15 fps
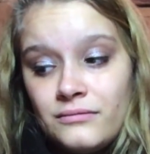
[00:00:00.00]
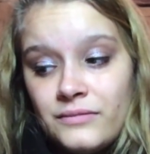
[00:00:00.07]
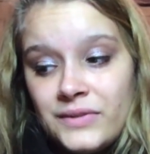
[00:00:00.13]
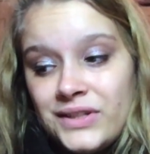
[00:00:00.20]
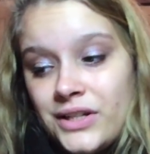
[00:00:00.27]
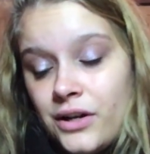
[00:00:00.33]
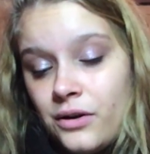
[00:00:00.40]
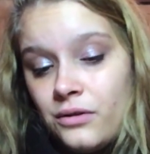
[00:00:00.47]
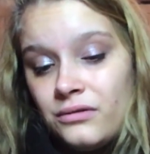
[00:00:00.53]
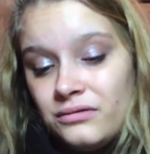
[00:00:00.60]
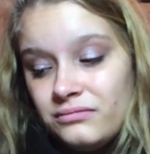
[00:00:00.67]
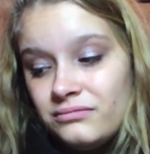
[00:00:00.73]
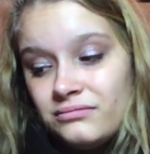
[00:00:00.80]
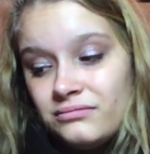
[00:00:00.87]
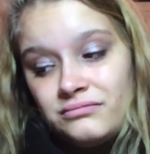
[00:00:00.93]
So
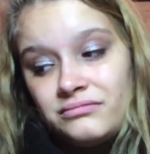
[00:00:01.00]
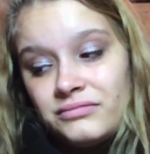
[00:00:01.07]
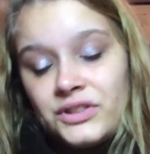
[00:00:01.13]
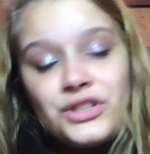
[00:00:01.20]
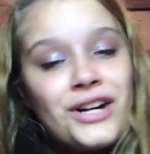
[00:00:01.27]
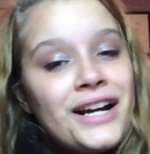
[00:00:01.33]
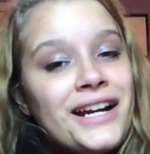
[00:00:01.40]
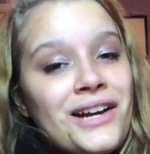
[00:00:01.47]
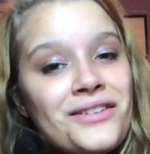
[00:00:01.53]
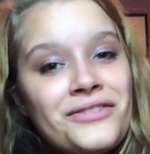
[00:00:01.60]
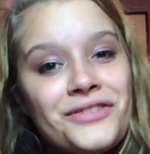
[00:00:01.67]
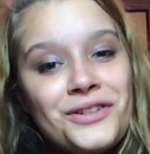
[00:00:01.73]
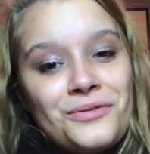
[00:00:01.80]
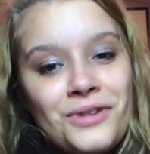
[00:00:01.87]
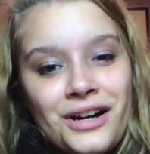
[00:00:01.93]
try it out if
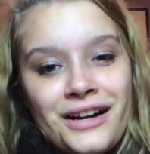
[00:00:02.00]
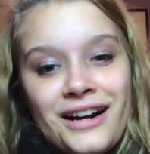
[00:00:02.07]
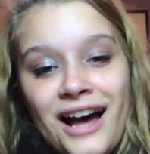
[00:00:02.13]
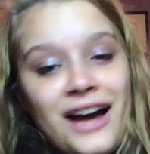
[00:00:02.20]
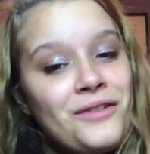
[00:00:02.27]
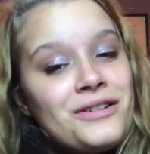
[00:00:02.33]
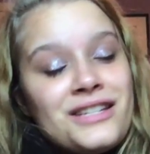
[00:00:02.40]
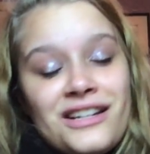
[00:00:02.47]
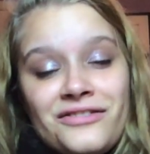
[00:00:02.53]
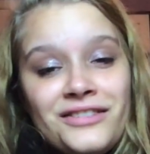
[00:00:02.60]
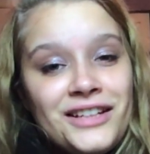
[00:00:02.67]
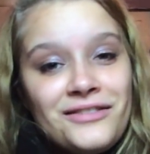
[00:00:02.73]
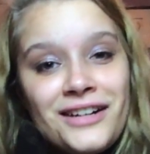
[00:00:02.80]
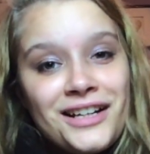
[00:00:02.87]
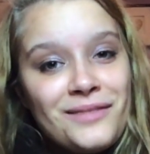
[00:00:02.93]
you want. I would
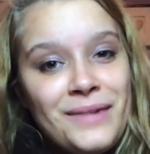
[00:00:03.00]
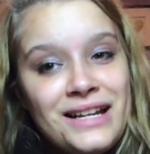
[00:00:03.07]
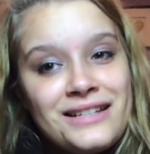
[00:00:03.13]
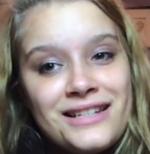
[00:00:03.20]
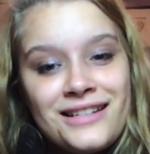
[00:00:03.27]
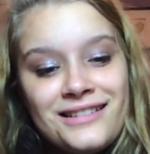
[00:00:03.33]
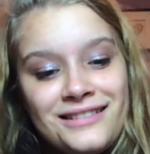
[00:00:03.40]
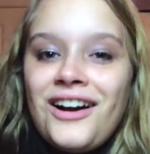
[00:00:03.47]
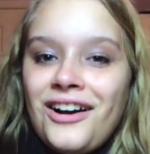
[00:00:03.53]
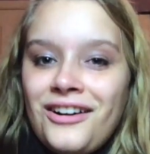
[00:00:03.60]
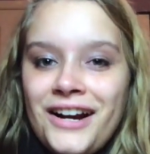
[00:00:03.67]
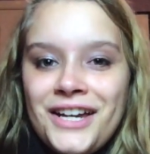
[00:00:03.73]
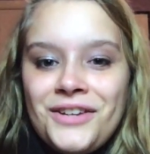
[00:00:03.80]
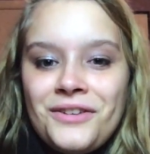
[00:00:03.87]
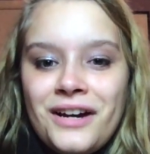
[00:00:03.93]
definitely recommend it. All
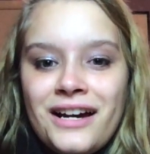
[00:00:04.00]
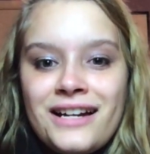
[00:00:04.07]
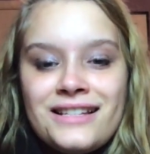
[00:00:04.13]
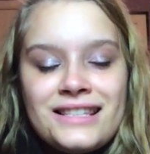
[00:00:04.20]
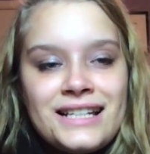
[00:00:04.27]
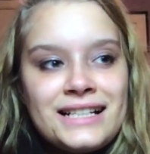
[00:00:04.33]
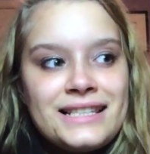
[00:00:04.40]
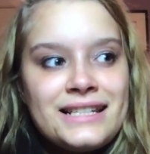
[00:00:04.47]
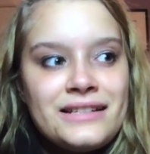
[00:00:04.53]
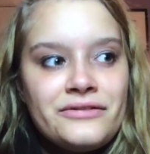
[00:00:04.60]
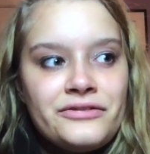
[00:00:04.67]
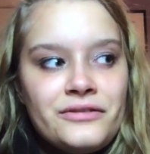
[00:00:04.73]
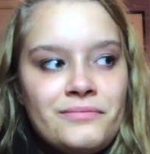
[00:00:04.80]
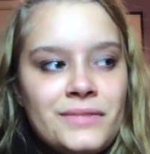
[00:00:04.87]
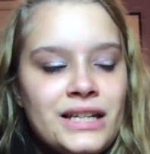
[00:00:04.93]
right, you guys, that's it
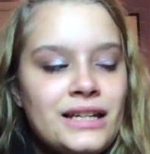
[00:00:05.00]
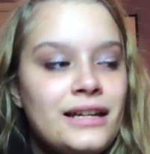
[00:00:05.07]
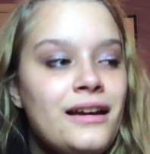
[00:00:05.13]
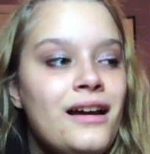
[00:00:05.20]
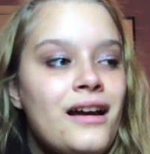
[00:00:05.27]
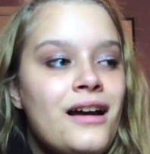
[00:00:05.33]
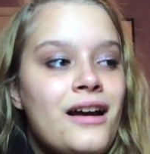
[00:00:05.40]
from me.